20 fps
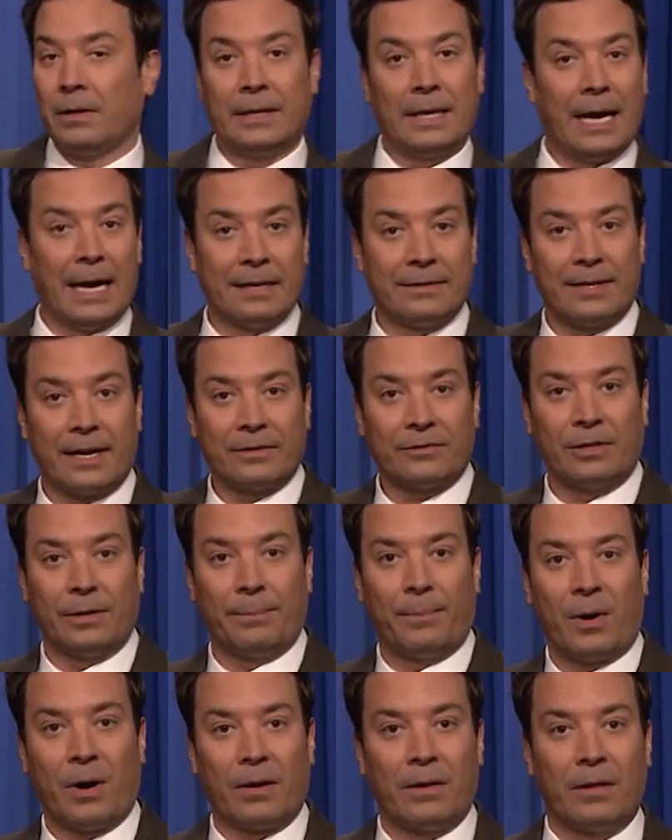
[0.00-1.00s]
Yeah, it's actually
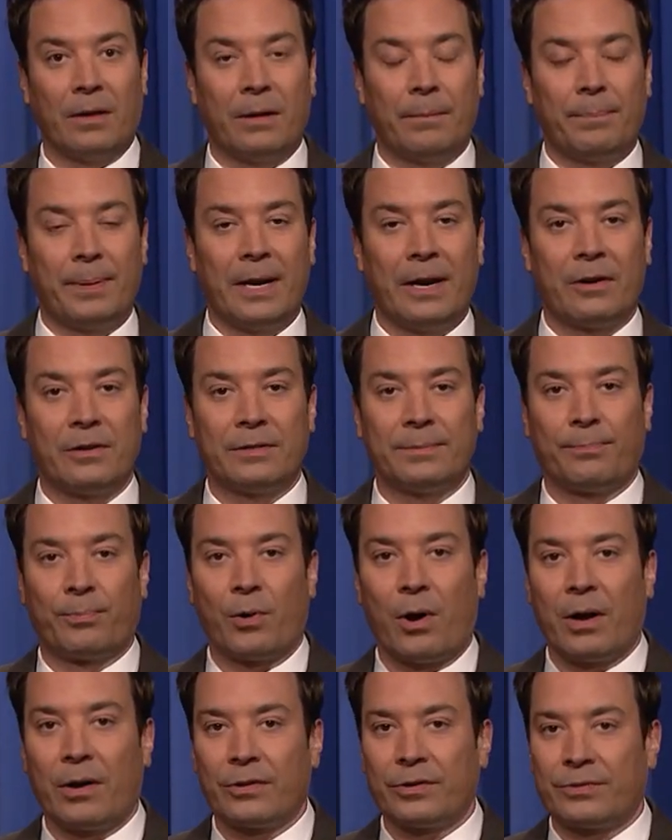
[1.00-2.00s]
part of the Panera's
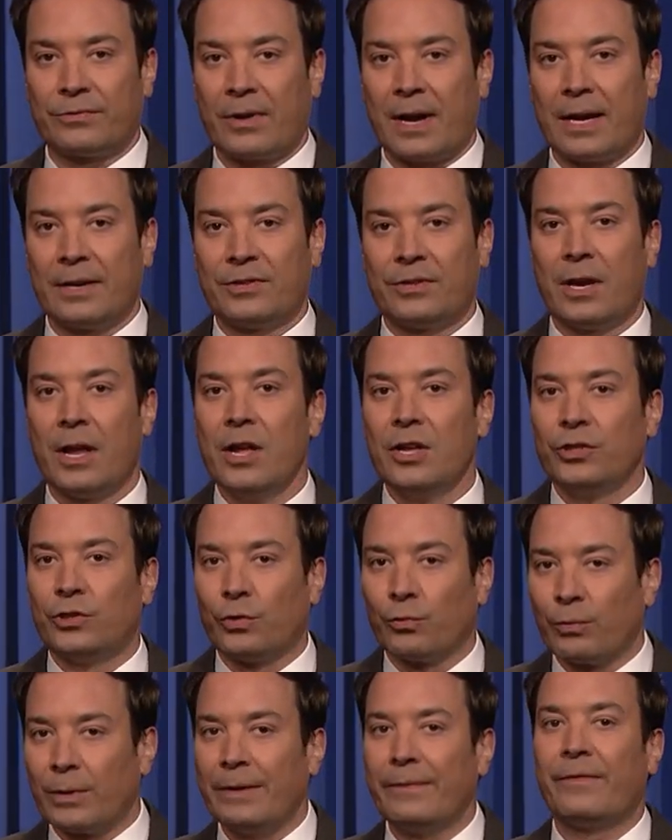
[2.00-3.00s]
broader strategy
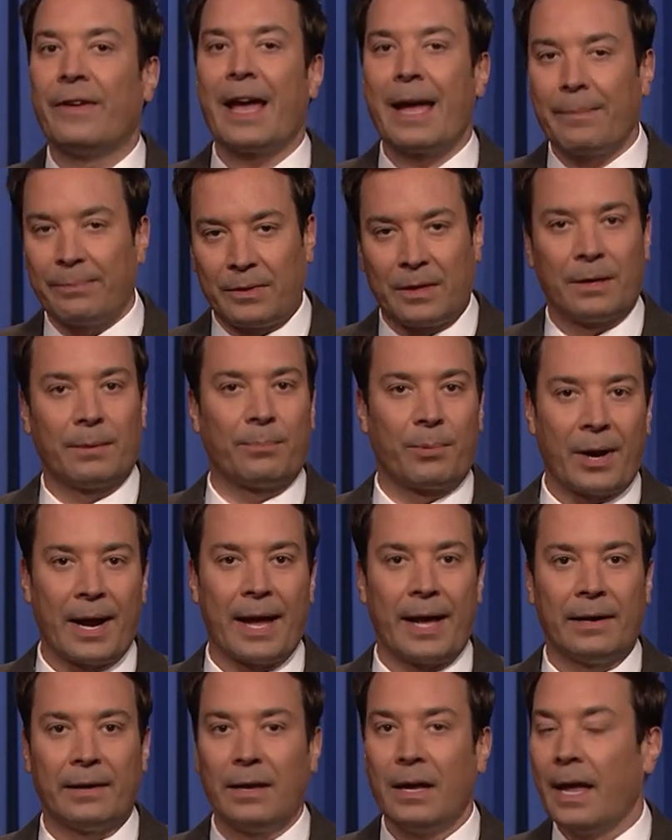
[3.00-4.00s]
to revamp their
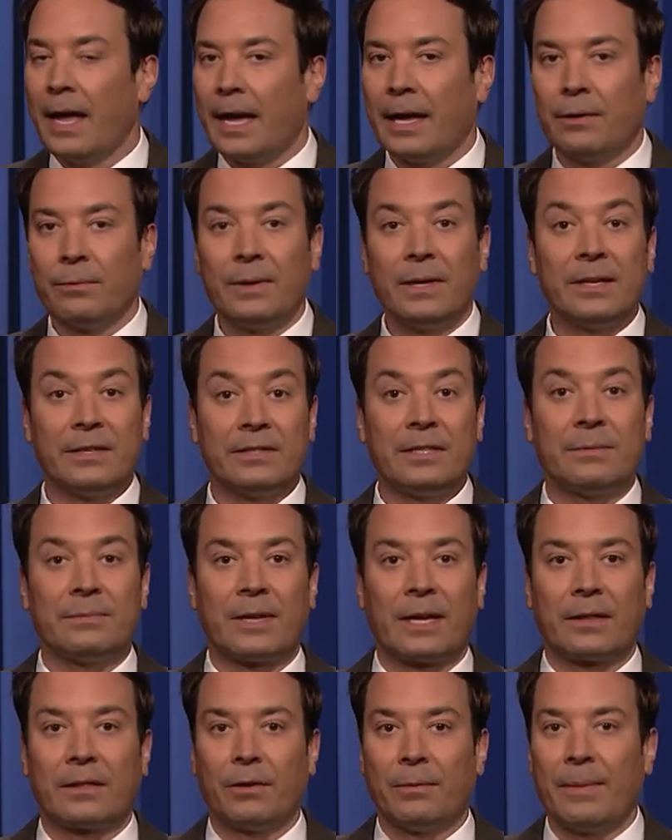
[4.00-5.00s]
brand, and it really seems
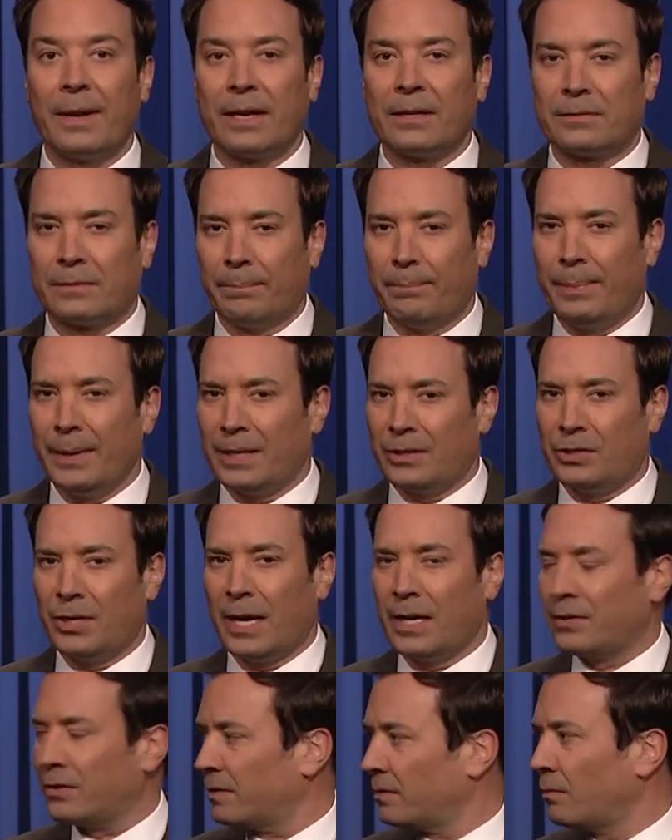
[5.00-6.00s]
like they're making some big
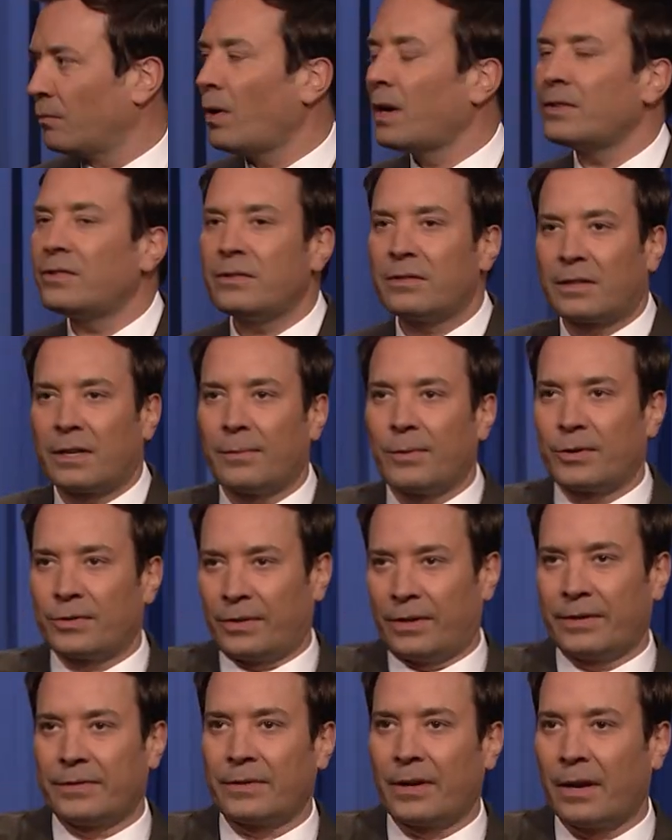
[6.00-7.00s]
changes. Watch this
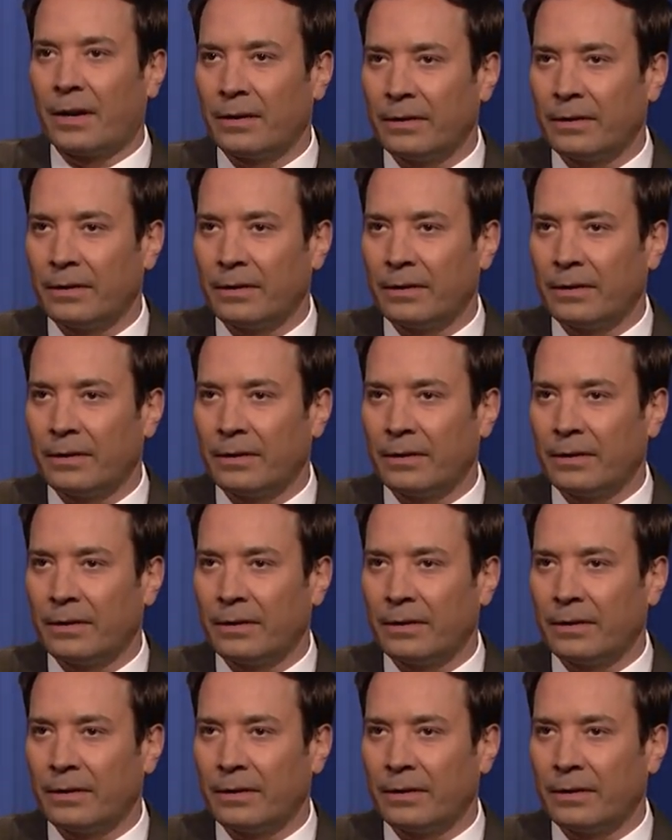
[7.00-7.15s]
commercial I saw.